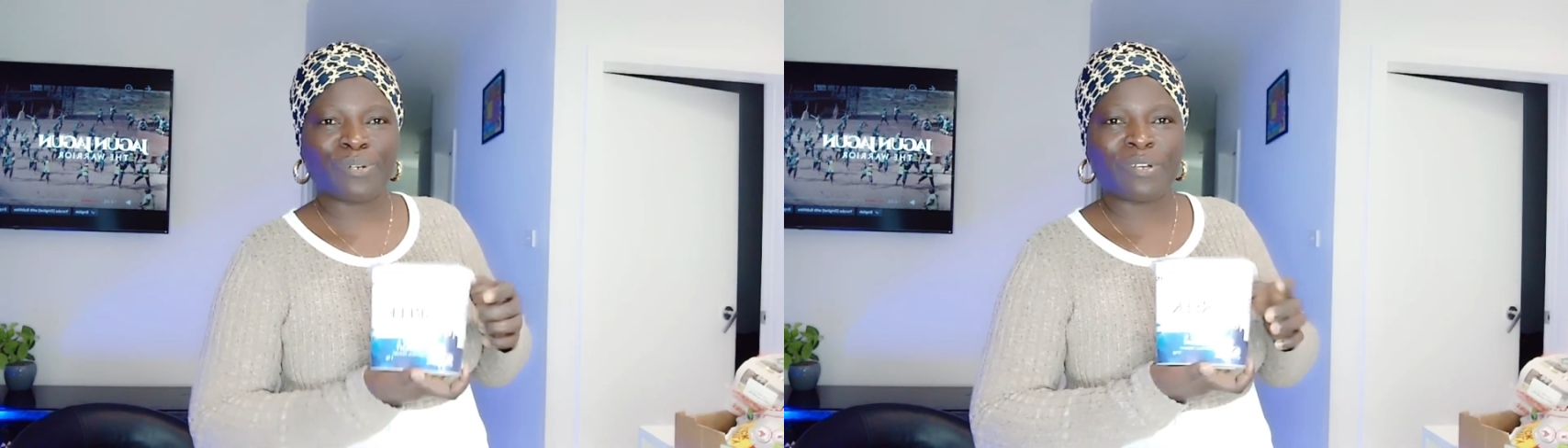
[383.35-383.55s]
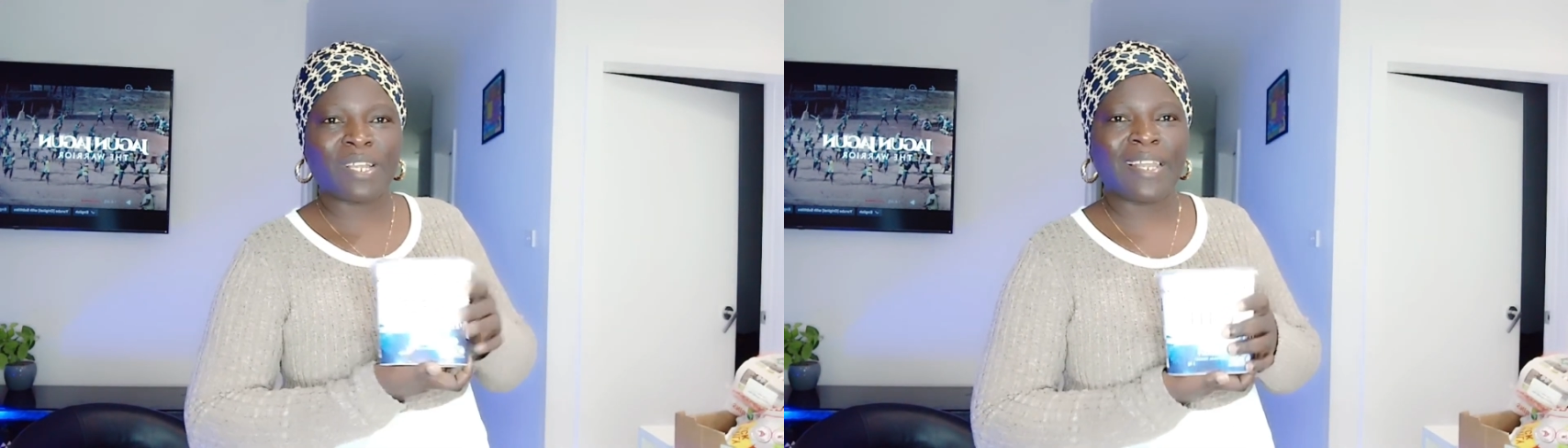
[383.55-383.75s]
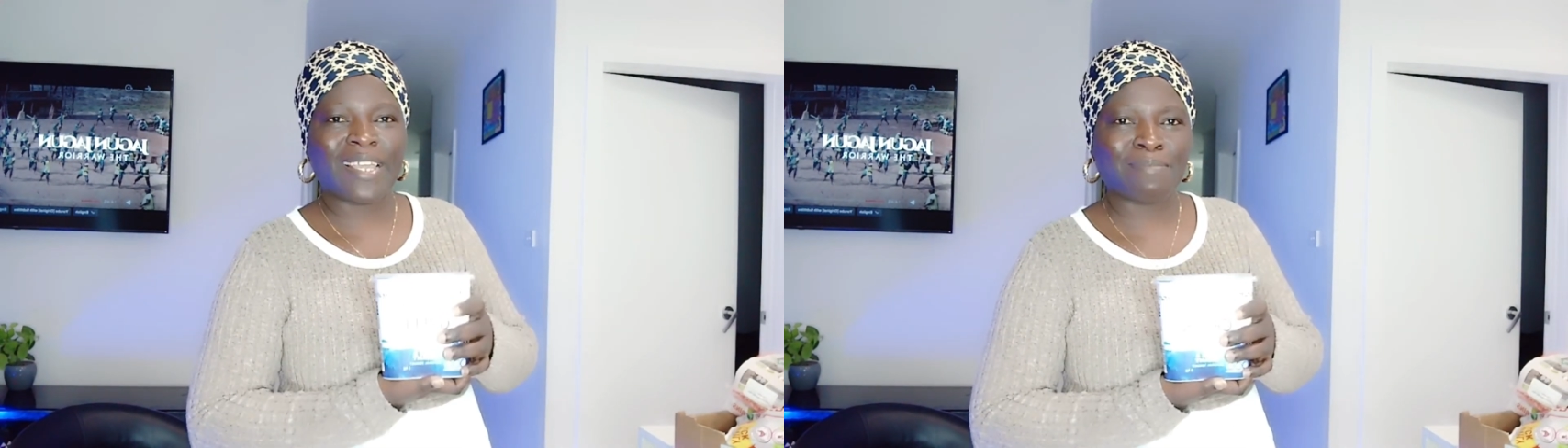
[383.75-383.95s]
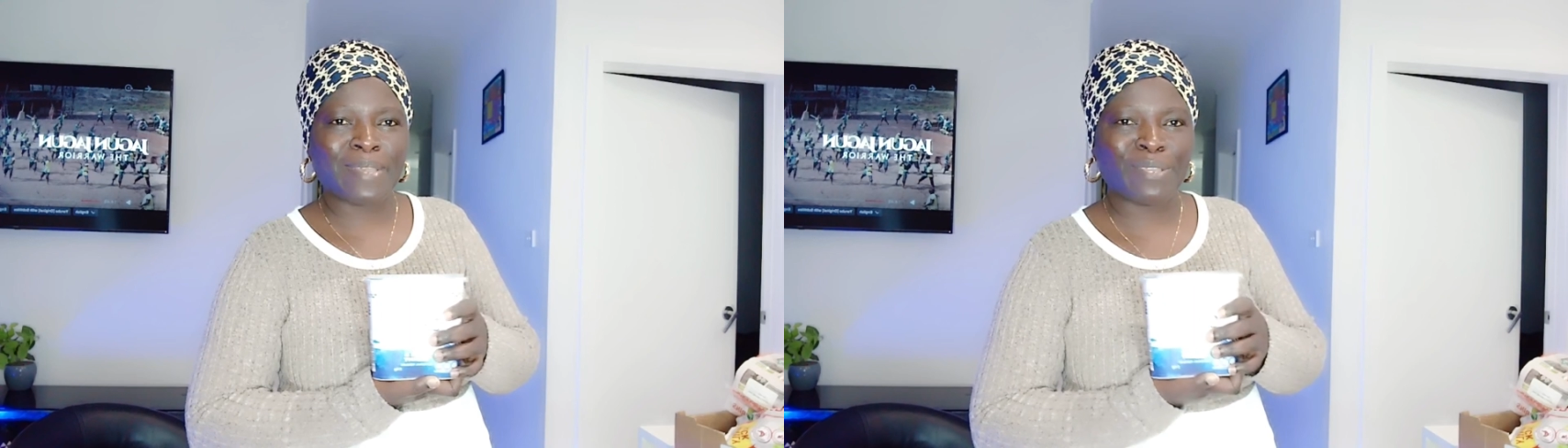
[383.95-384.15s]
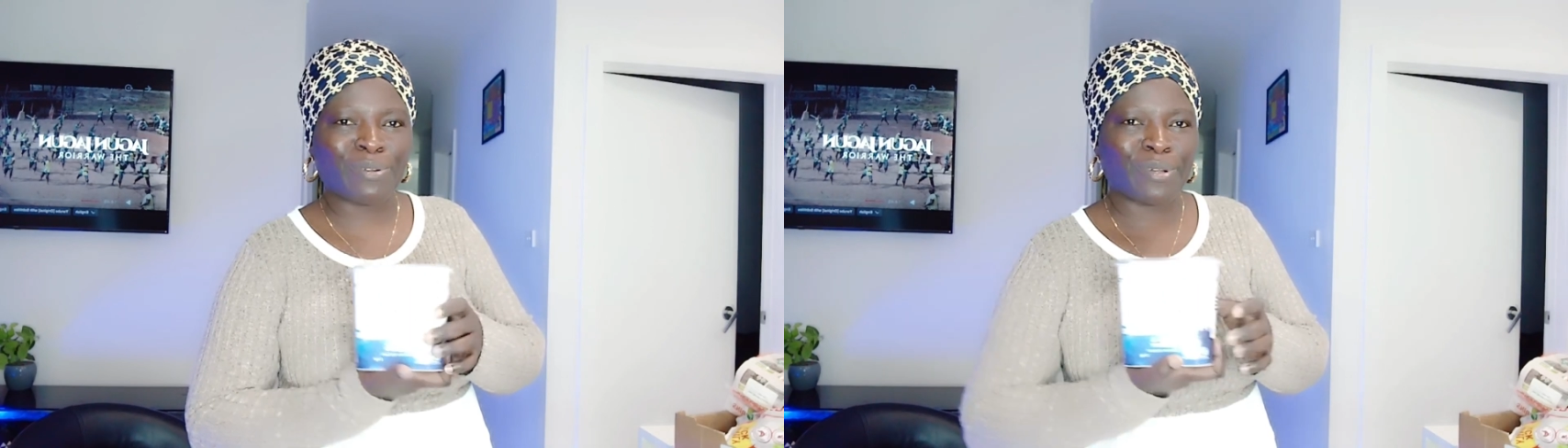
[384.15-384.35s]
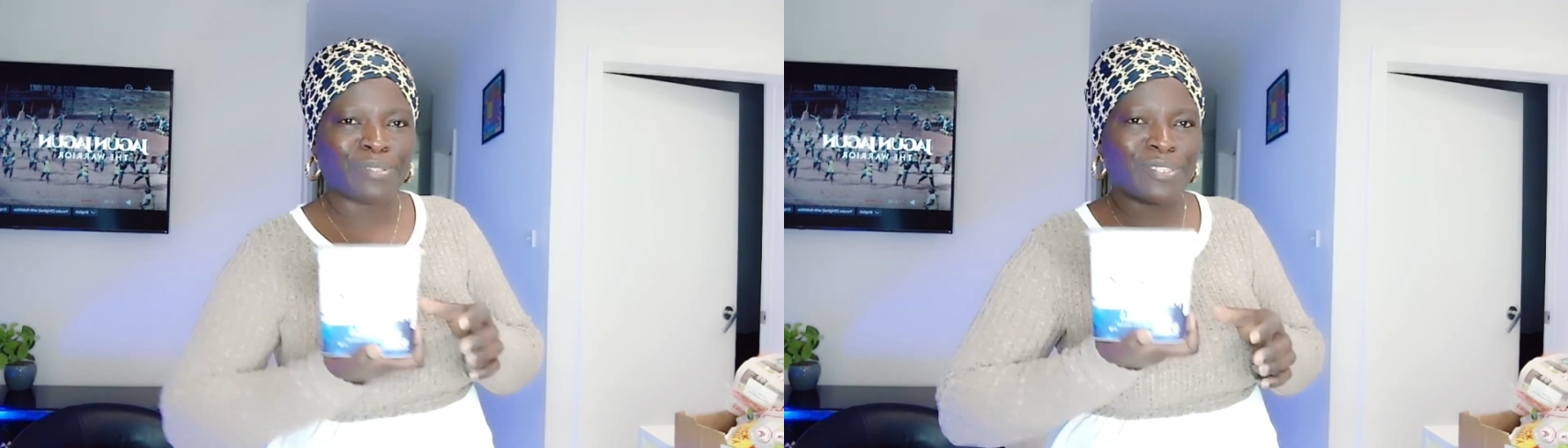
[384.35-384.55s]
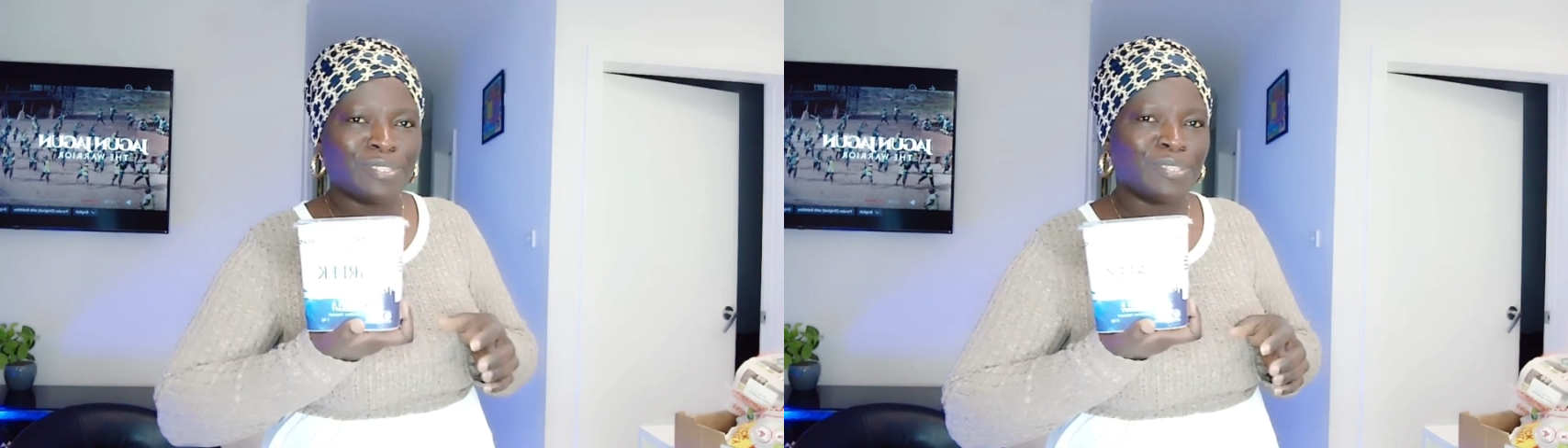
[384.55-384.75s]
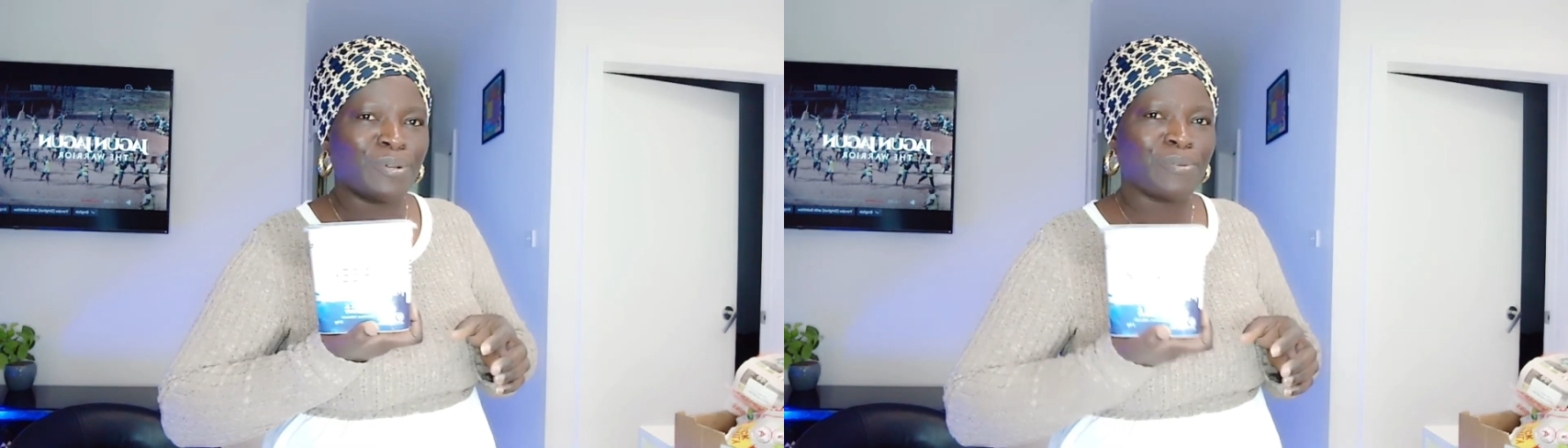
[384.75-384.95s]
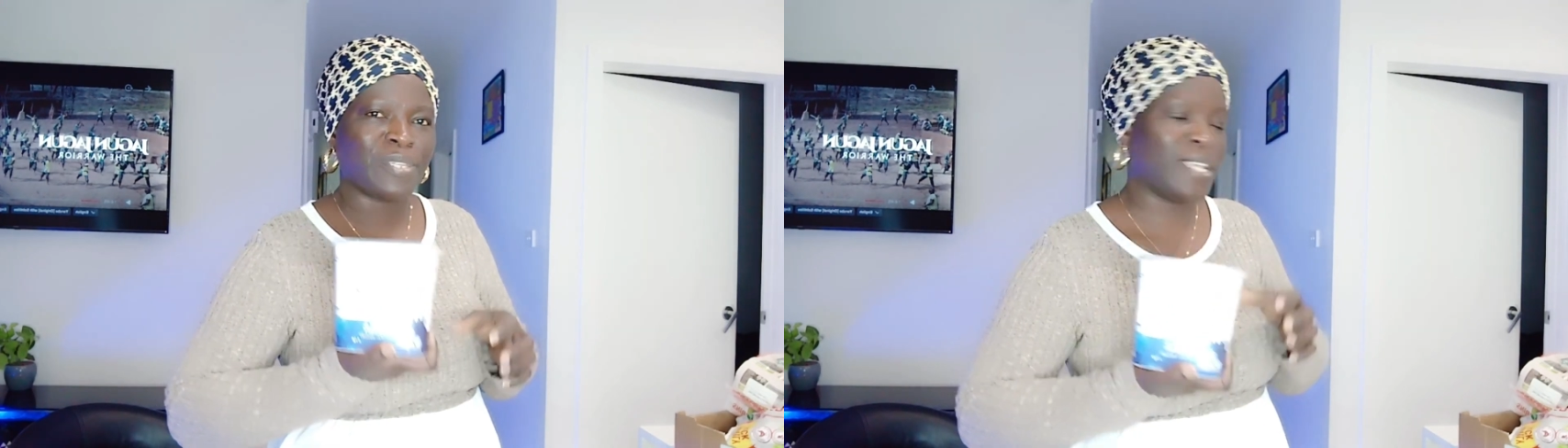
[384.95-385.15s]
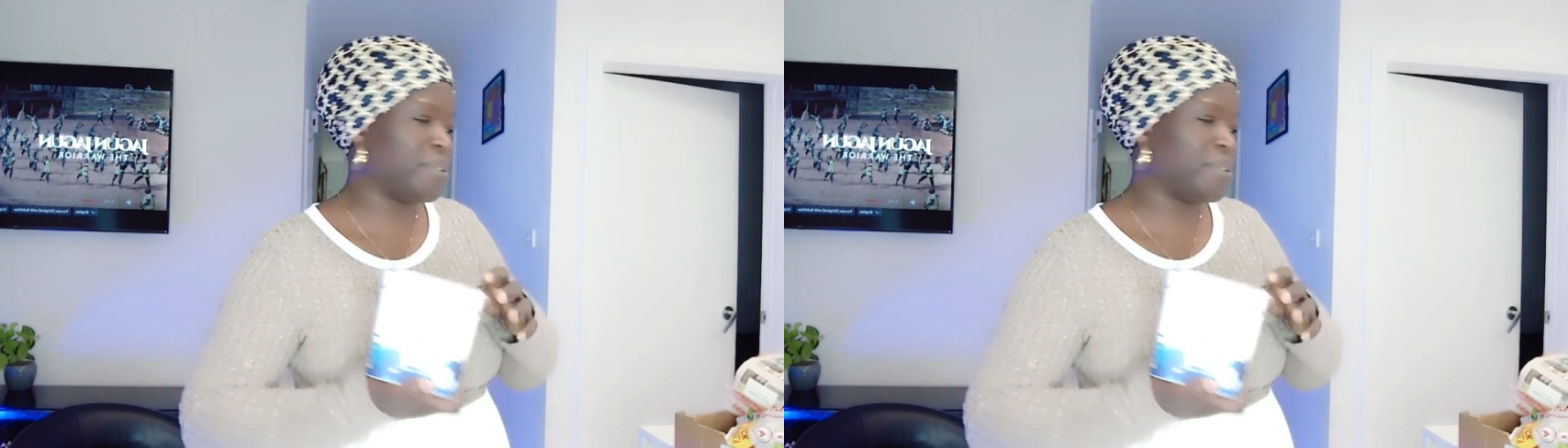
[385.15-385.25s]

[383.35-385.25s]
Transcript: i like my yogurts so yeah